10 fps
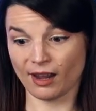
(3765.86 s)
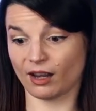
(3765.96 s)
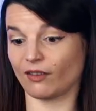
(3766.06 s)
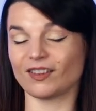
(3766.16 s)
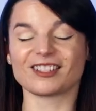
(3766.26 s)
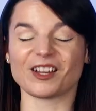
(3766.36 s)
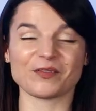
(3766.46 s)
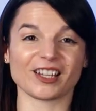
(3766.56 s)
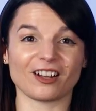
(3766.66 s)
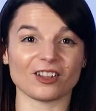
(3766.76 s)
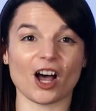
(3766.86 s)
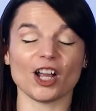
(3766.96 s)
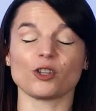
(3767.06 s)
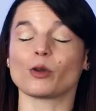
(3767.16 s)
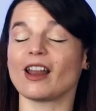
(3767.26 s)
And if it seems like a
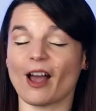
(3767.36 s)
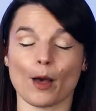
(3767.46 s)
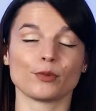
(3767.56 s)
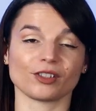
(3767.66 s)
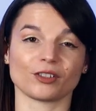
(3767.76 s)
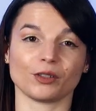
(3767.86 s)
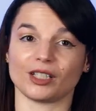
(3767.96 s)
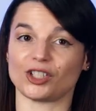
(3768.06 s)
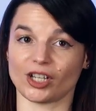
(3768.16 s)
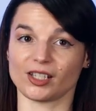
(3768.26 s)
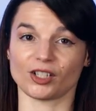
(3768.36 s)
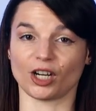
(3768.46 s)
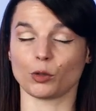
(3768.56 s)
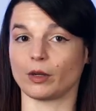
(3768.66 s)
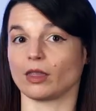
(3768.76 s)
lot, you can absolutely just
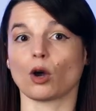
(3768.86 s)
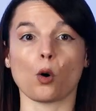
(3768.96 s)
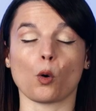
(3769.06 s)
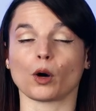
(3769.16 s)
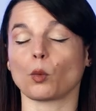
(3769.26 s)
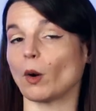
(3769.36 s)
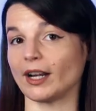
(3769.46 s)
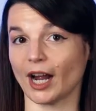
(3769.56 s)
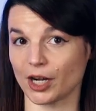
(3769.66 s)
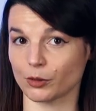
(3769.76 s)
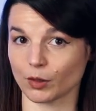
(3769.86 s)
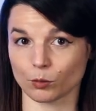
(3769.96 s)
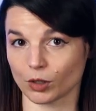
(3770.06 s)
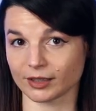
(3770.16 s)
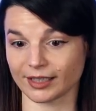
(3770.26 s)
start with the core one hundred
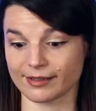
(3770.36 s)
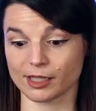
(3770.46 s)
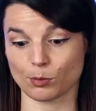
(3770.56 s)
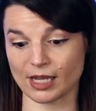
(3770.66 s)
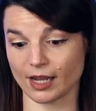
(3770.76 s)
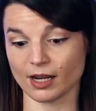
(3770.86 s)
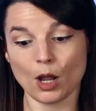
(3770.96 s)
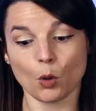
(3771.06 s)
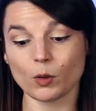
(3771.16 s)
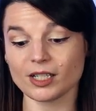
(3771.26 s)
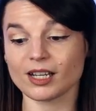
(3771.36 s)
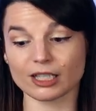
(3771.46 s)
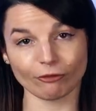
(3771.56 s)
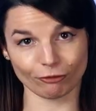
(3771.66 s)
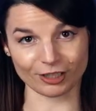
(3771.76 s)
word list to begin, which
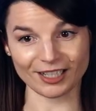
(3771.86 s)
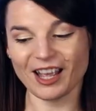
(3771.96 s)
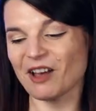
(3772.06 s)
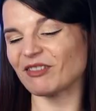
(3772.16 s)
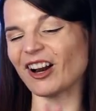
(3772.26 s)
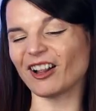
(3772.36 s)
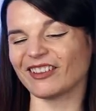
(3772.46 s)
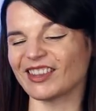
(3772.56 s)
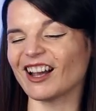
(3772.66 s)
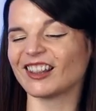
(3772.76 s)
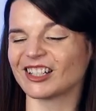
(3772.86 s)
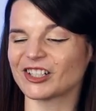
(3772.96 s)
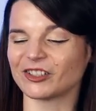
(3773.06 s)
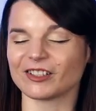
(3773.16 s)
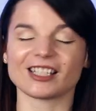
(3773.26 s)
is free, but all of the other
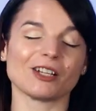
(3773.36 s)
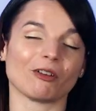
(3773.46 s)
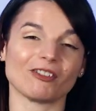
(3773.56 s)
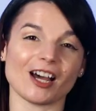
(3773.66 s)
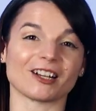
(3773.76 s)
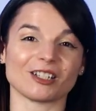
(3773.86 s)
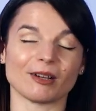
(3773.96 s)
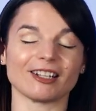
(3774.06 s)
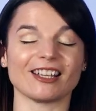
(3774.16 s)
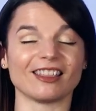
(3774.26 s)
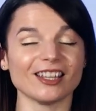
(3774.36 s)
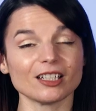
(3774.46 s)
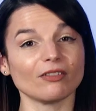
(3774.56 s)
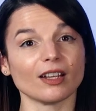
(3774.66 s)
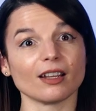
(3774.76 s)
tools that we've talked about in
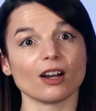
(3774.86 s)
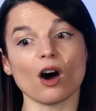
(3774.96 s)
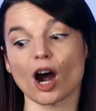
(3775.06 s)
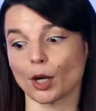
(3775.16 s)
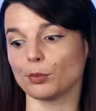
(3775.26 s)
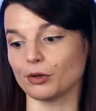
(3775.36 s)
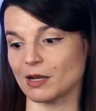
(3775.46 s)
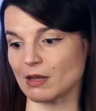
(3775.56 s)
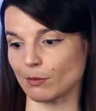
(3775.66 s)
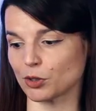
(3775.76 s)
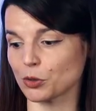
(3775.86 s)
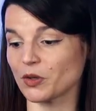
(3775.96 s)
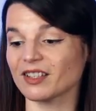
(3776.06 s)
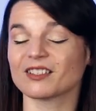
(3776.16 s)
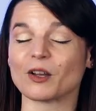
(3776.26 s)
this video are premium
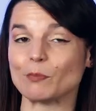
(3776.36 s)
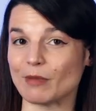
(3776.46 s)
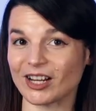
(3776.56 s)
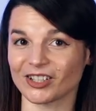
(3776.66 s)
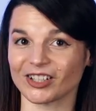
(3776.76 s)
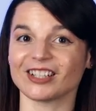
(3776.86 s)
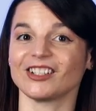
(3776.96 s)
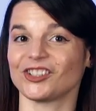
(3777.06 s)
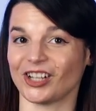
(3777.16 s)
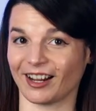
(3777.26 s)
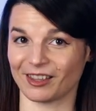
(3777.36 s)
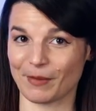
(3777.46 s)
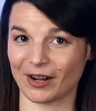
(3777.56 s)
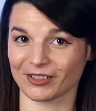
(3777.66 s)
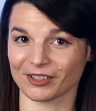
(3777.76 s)
tools, so make sure to check them
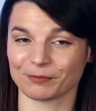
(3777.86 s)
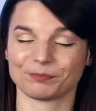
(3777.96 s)
out.